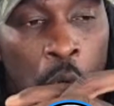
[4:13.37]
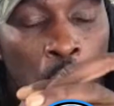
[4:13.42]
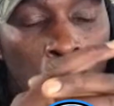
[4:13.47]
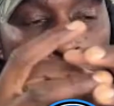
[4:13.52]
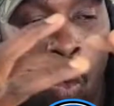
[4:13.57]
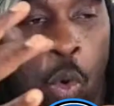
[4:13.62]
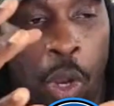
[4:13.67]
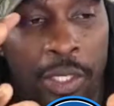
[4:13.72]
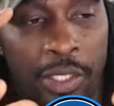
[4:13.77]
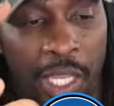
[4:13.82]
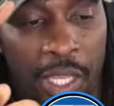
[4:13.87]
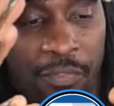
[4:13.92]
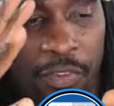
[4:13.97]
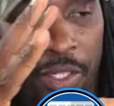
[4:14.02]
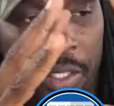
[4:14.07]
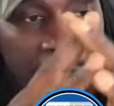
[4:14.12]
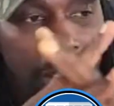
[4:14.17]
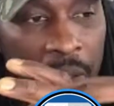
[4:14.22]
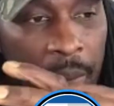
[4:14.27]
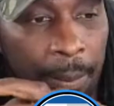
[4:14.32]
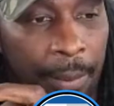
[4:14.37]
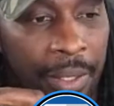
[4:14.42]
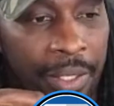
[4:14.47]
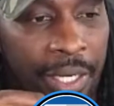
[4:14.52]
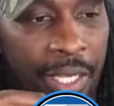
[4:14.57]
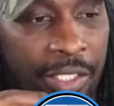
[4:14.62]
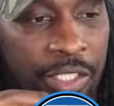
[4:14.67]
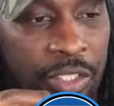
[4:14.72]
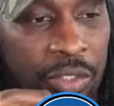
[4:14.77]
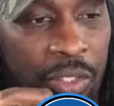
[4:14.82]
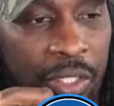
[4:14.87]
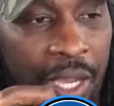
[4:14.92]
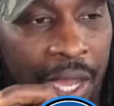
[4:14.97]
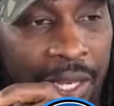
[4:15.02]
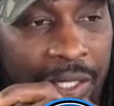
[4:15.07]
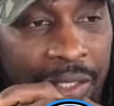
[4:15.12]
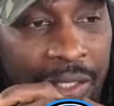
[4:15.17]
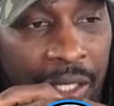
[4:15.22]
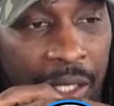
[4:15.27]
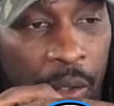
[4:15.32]
Whatever number that you
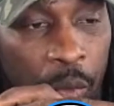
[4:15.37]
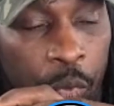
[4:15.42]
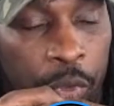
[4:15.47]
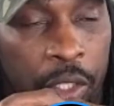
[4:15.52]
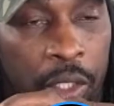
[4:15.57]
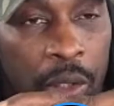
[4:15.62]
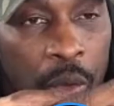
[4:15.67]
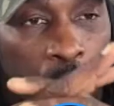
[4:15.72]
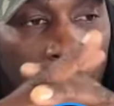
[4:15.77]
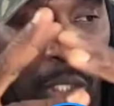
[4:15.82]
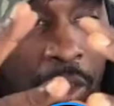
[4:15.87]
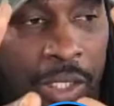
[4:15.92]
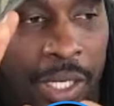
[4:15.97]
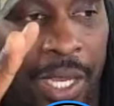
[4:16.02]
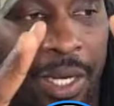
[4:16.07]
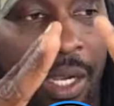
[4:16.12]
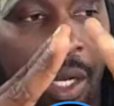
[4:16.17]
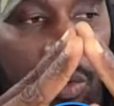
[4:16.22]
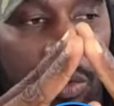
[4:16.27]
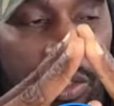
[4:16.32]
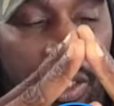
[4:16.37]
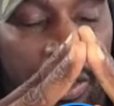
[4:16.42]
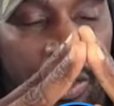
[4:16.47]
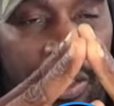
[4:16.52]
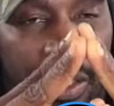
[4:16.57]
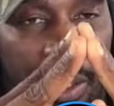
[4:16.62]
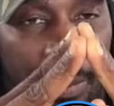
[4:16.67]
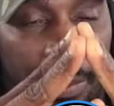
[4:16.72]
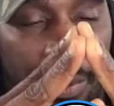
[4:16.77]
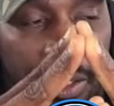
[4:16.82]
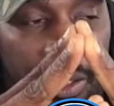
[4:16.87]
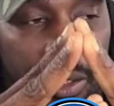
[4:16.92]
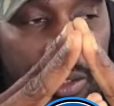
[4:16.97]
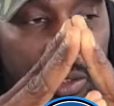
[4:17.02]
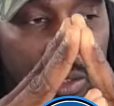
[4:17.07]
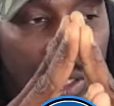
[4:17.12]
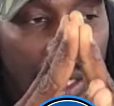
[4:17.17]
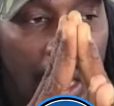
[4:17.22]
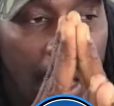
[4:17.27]
got there, we're going to work that out in a minute.